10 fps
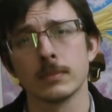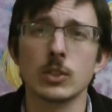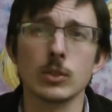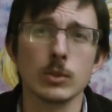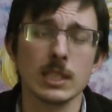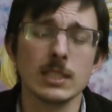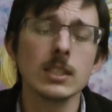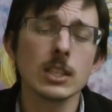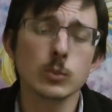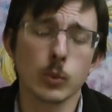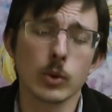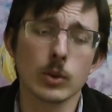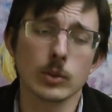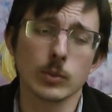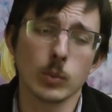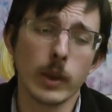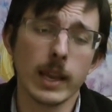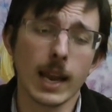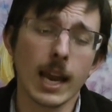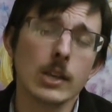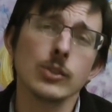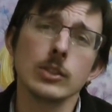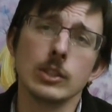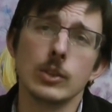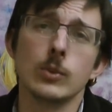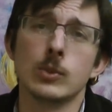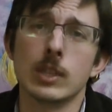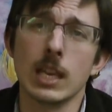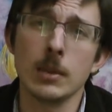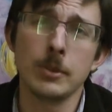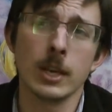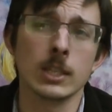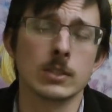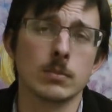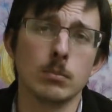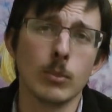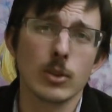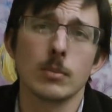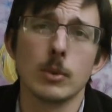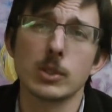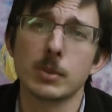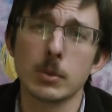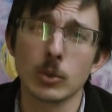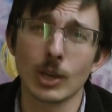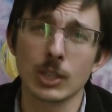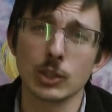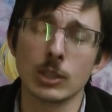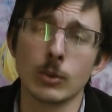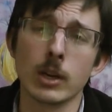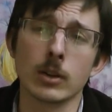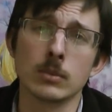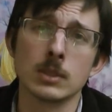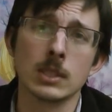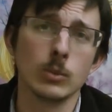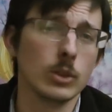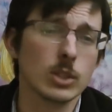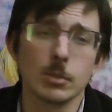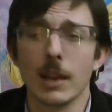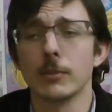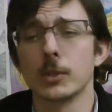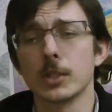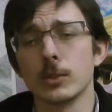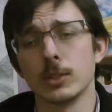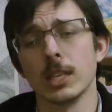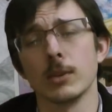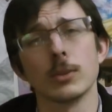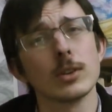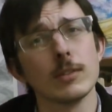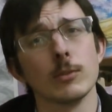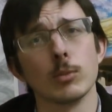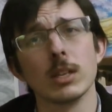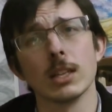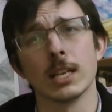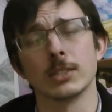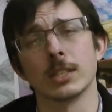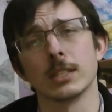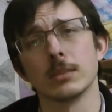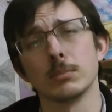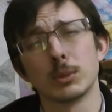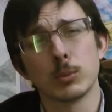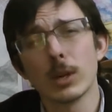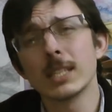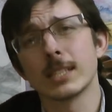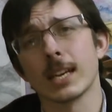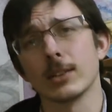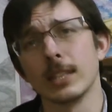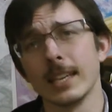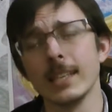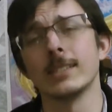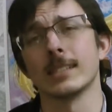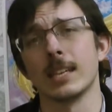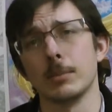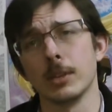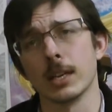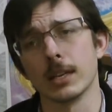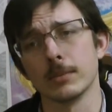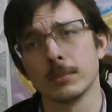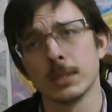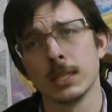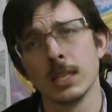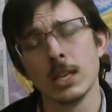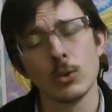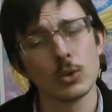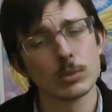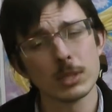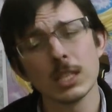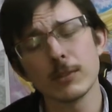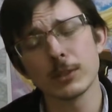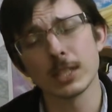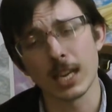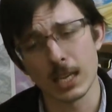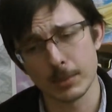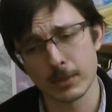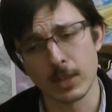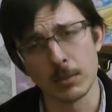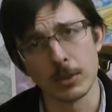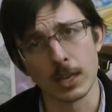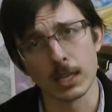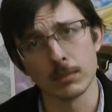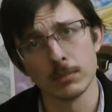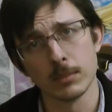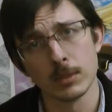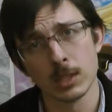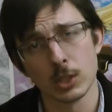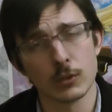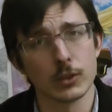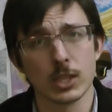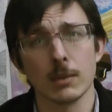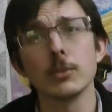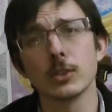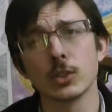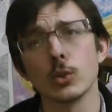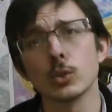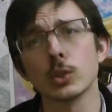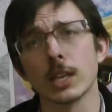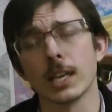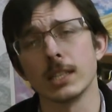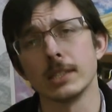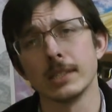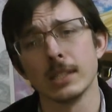So in today's world, we actually use APIs more than most people are actually aware. We use them every single day without even realizing it. But what exactly is an API? Well, there's many different types of API. There's, for example, the social kind,